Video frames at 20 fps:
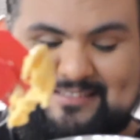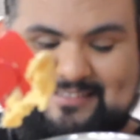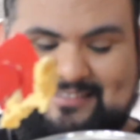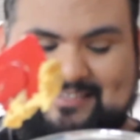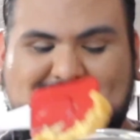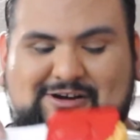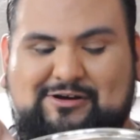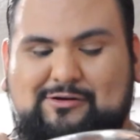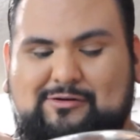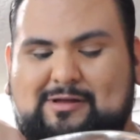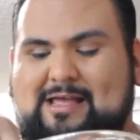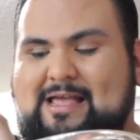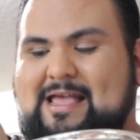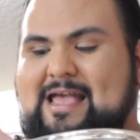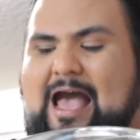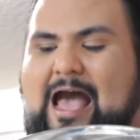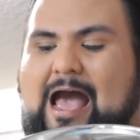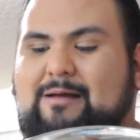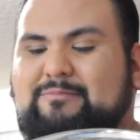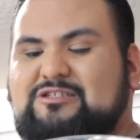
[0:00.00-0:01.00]
So
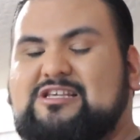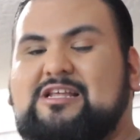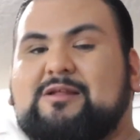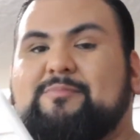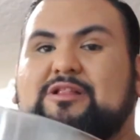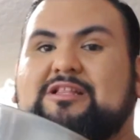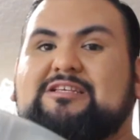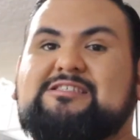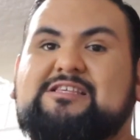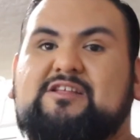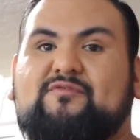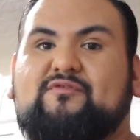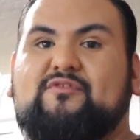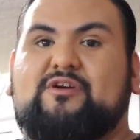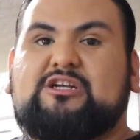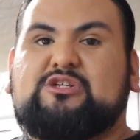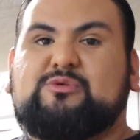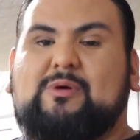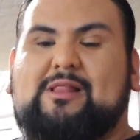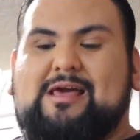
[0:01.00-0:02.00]
I'm just gonna put this in the
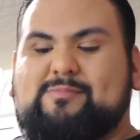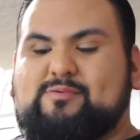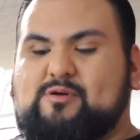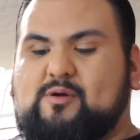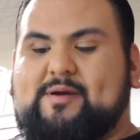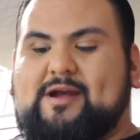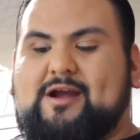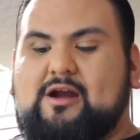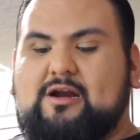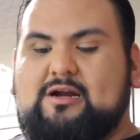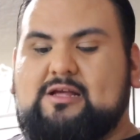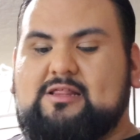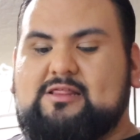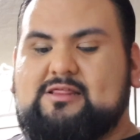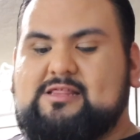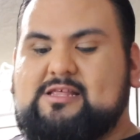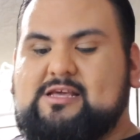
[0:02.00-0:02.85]
fridge while I prepare